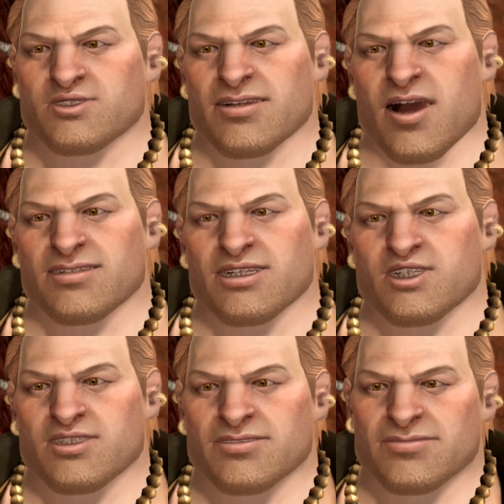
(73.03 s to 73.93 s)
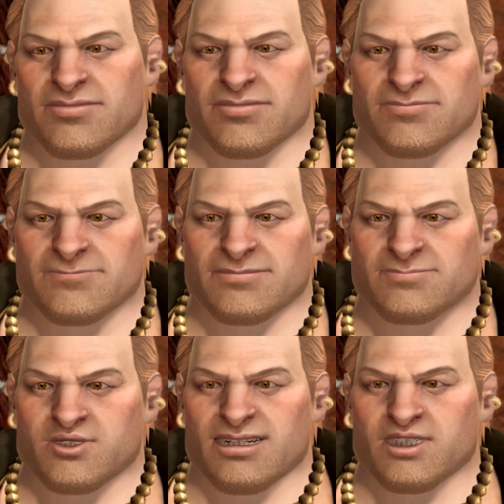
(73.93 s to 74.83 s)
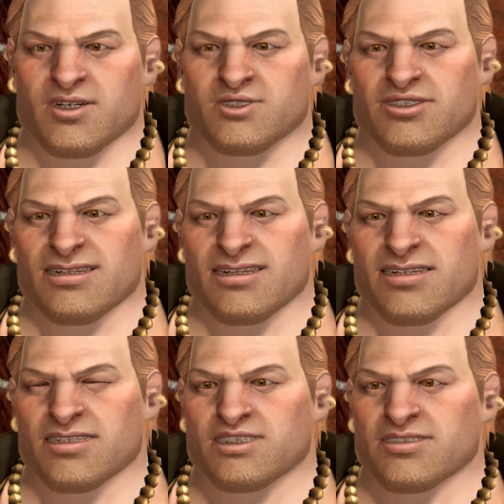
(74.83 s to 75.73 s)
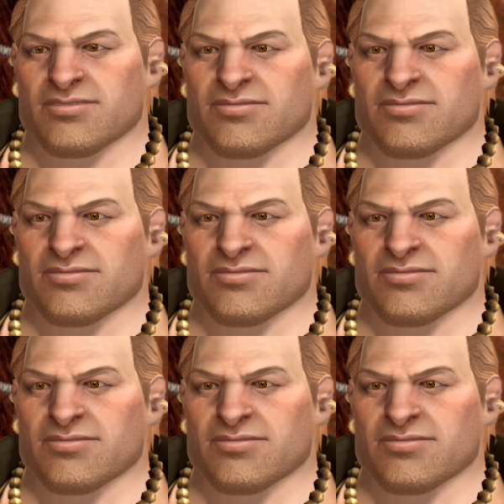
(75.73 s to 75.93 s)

We talk to her. Maybe we learn where he is.